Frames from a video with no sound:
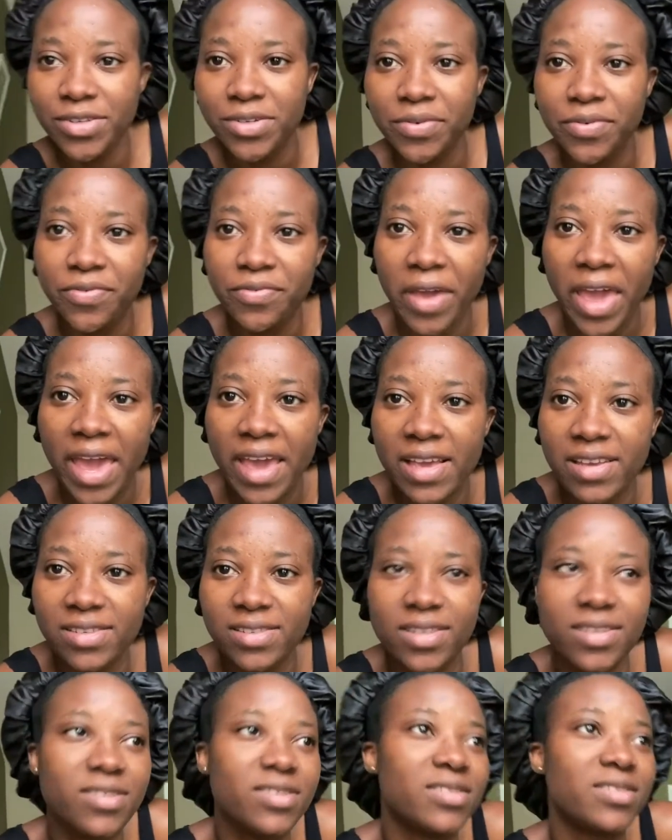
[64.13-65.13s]
your face.
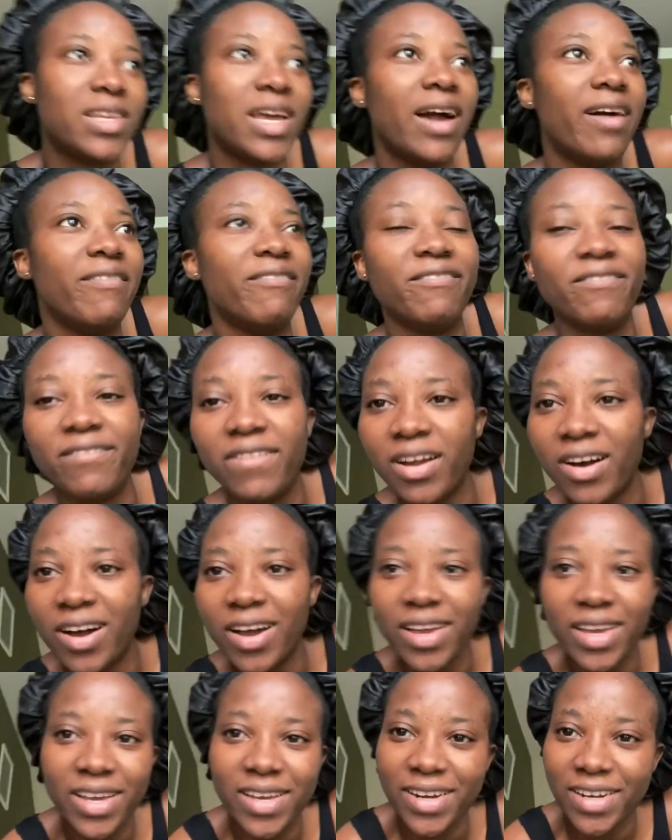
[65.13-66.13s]
Then you start
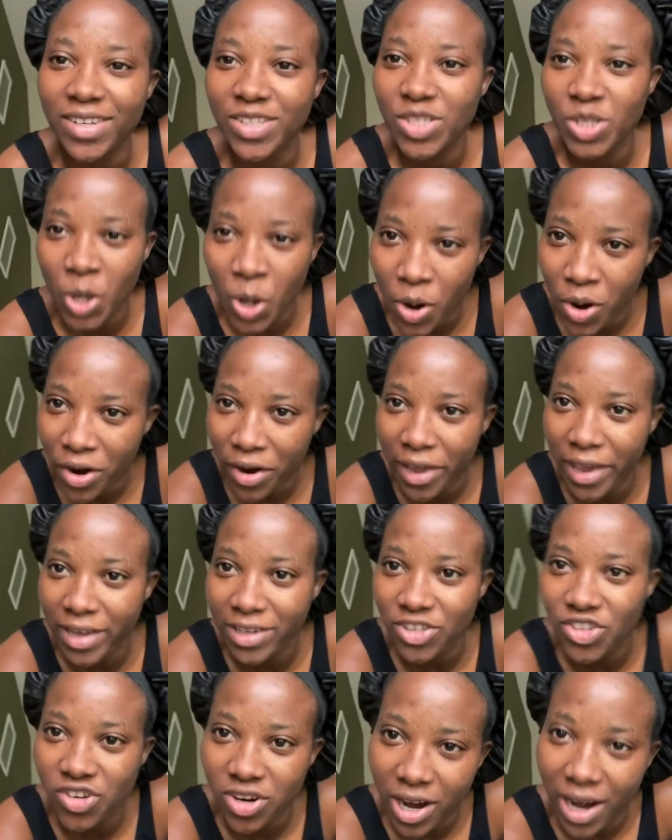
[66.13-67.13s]
vlogging and
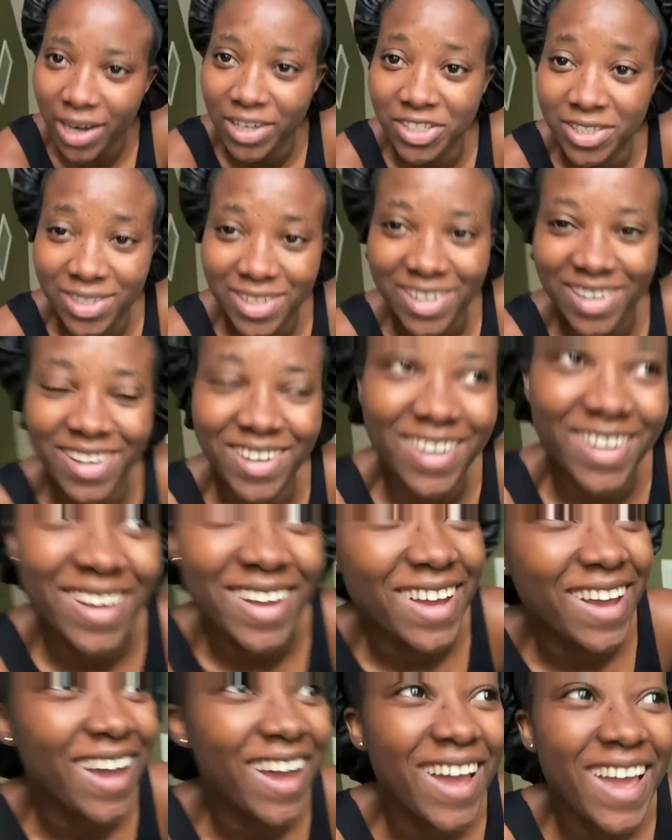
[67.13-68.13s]
talking trash.
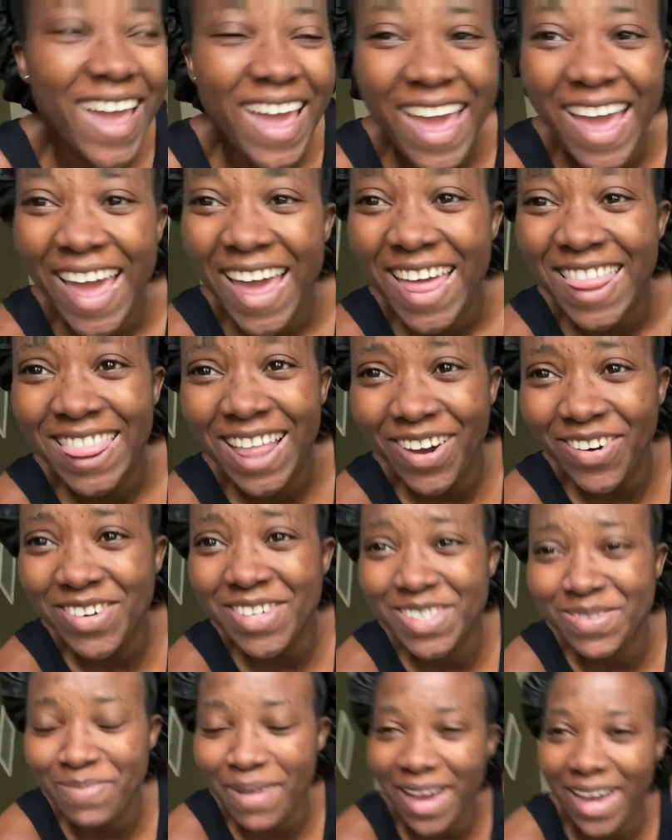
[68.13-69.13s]
That
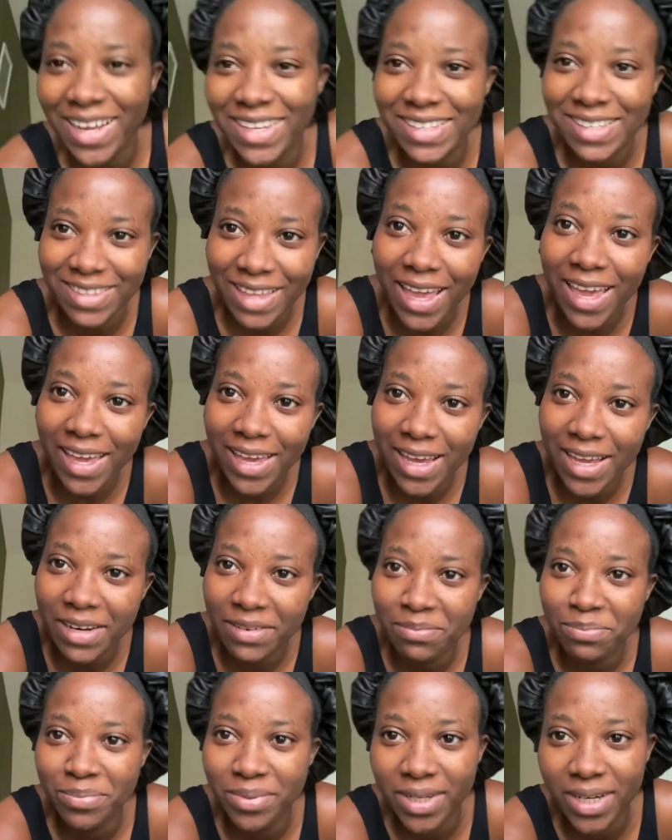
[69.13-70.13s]
was my
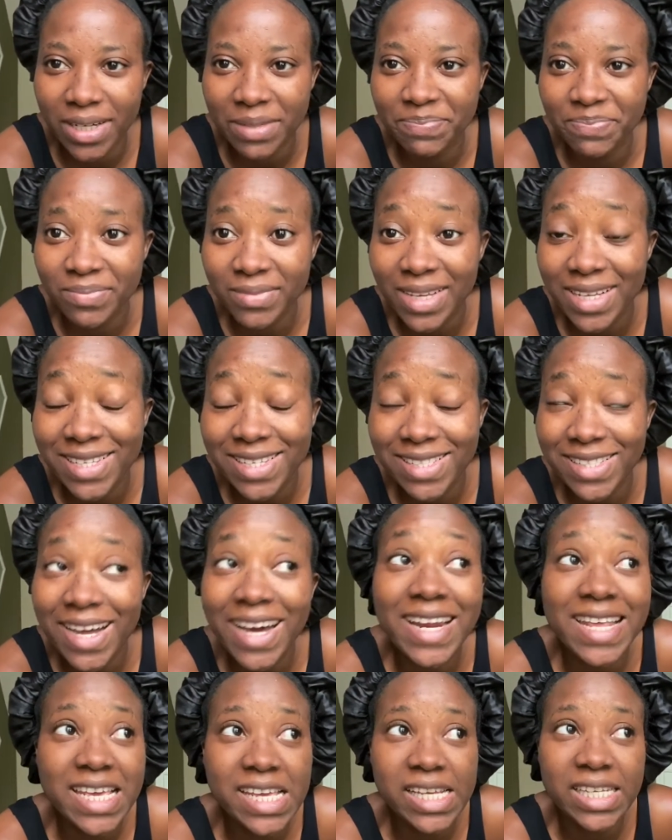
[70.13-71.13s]
thinking. But it's
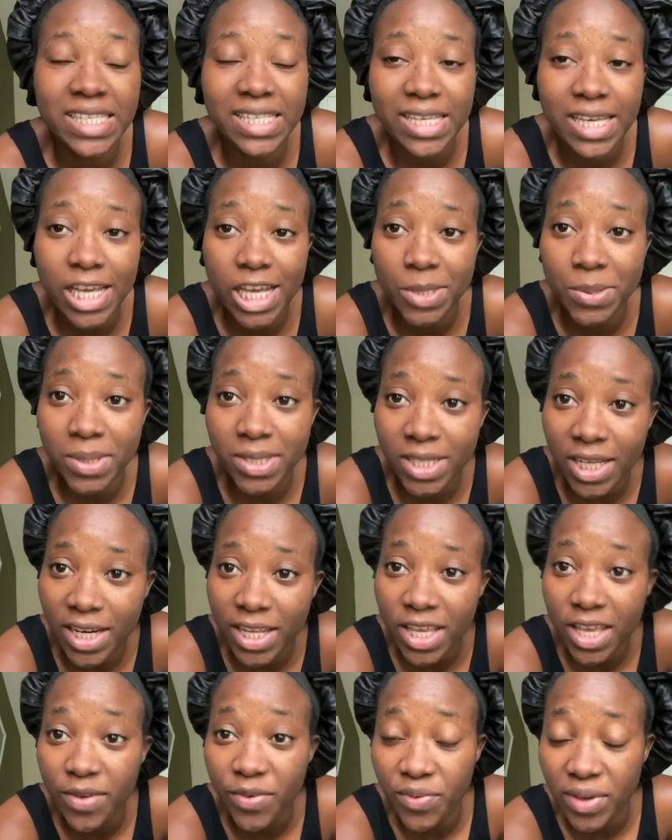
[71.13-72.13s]
not easy,
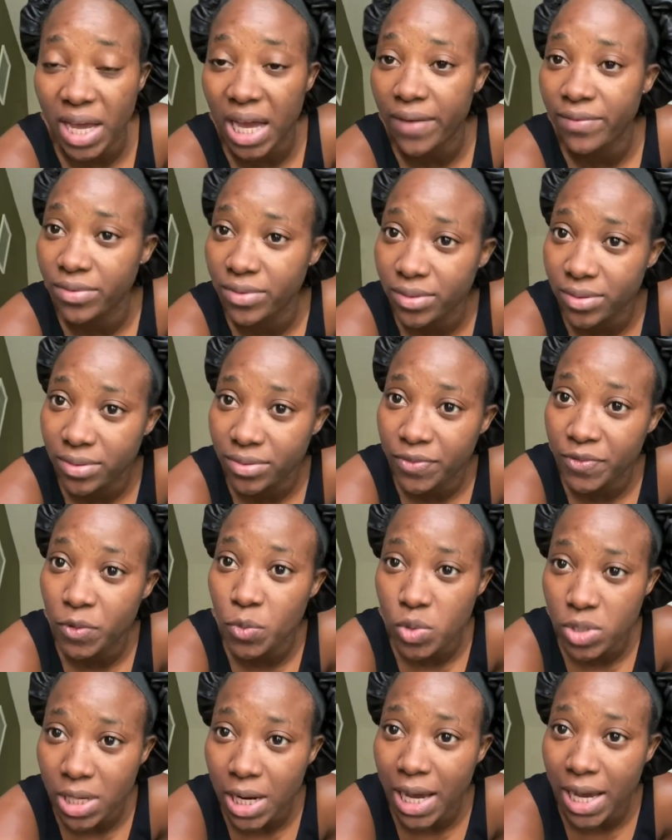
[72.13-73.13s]
especially if you have a
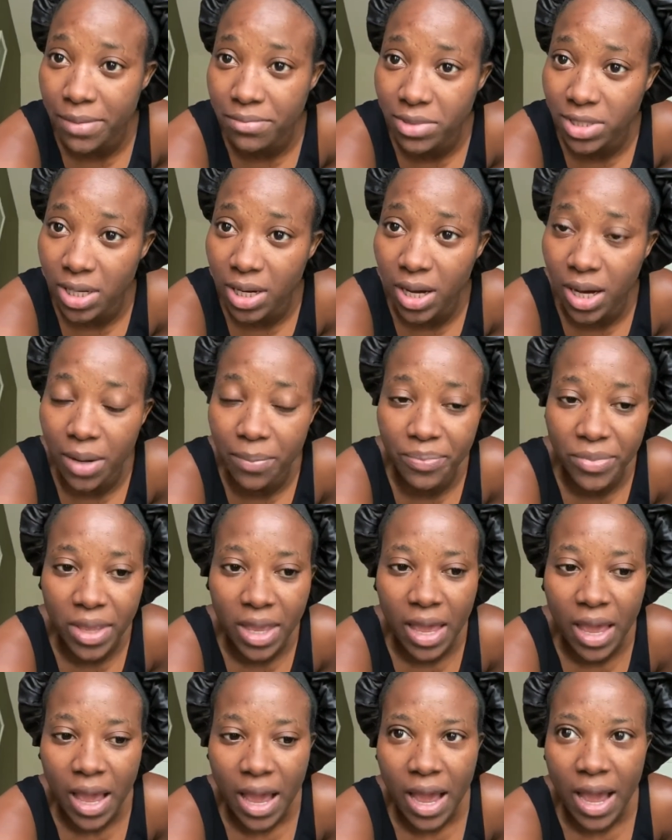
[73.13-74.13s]
full-time job.
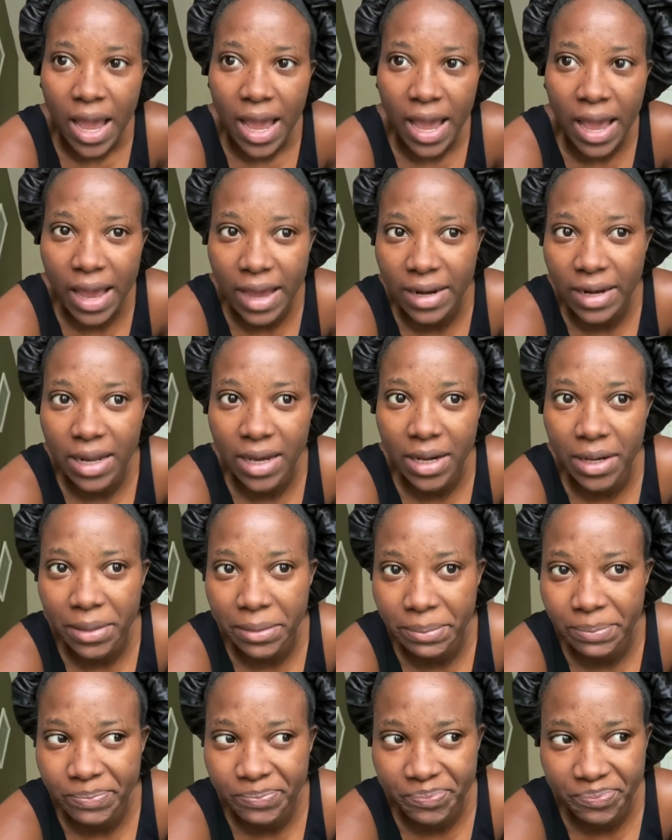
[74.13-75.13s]

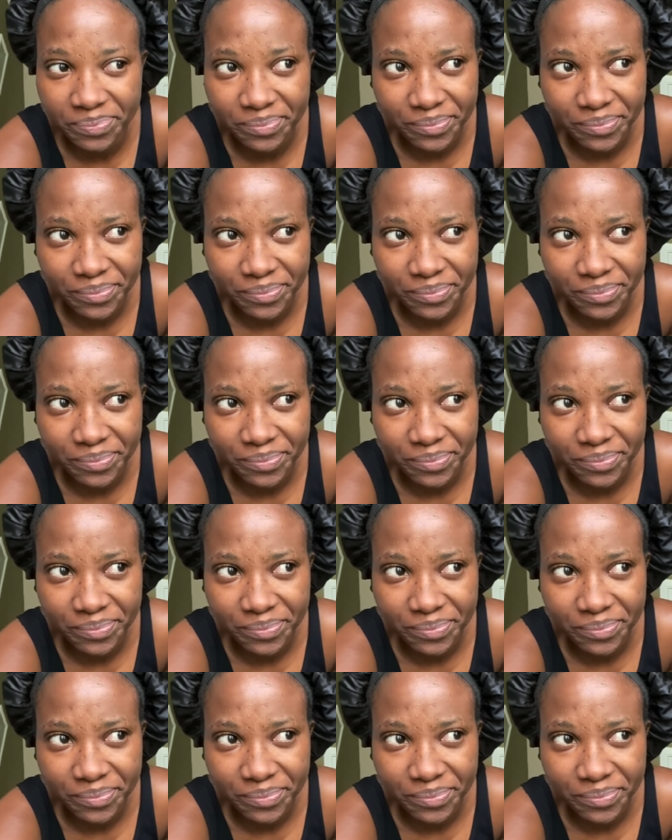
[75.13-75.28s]
And